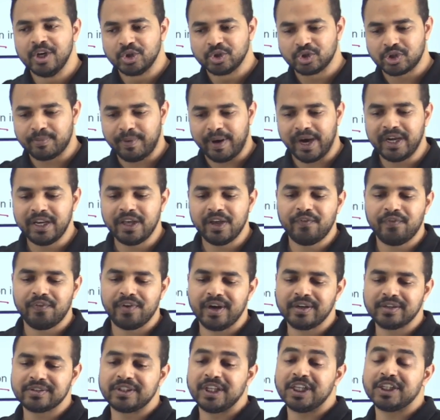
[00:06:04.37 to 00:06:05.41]
So my dear
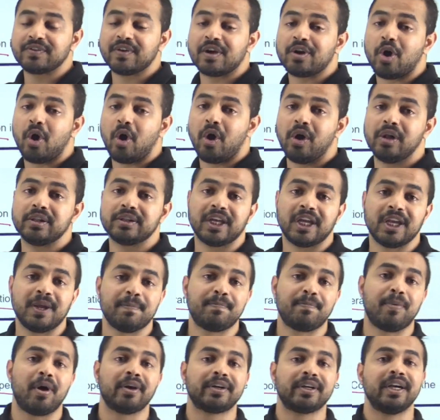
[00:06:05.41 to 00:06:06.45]
friends, these are all the
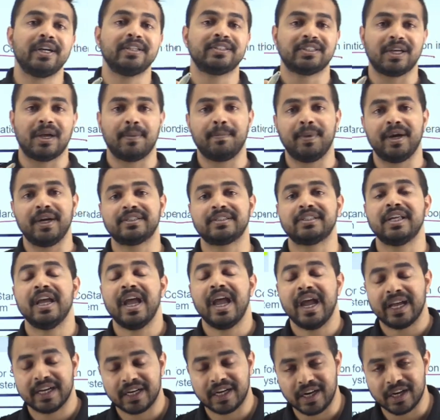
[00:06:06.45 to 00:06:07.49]
important summits,
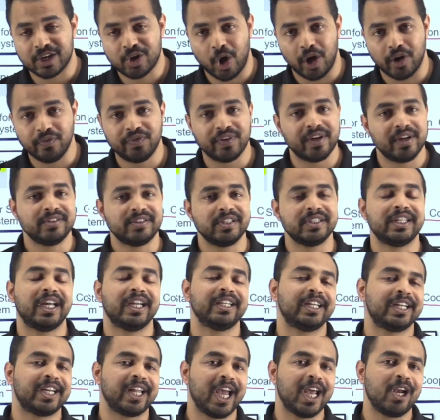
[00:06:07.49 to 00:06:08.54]
uh, conferences
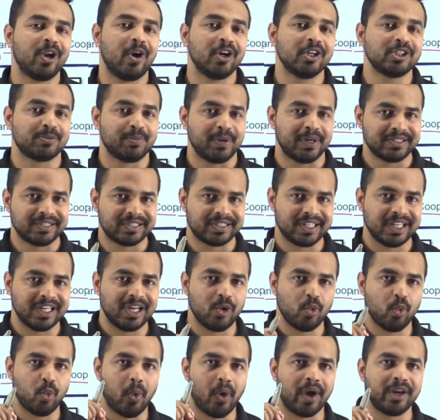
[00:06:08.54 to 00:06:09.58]
and the dialogues, but
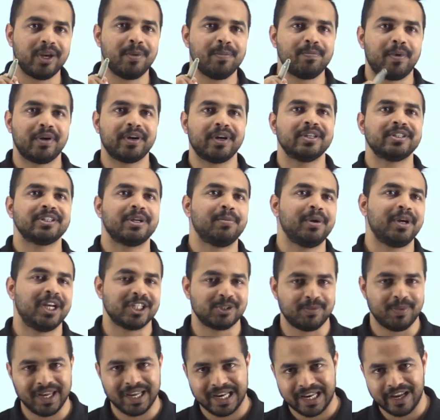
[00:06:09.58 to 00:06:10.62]
still one important summit
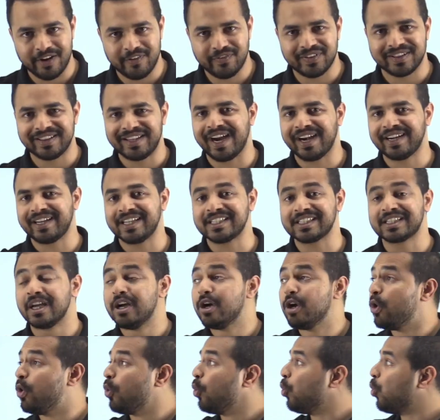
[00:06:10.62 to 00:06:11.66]
is being left, that is
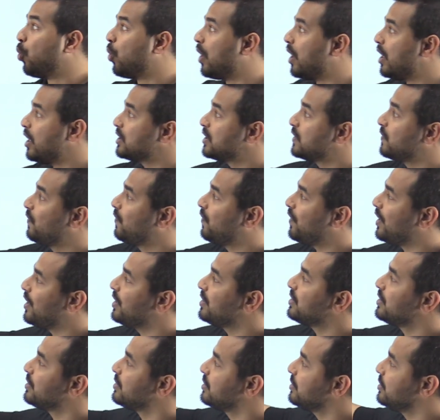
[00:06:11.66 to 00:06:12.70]
world's
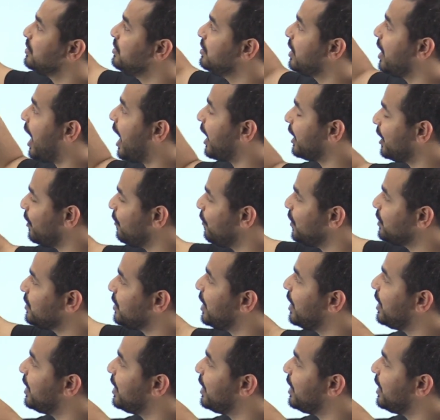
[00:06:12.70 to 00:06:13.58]
first Artificial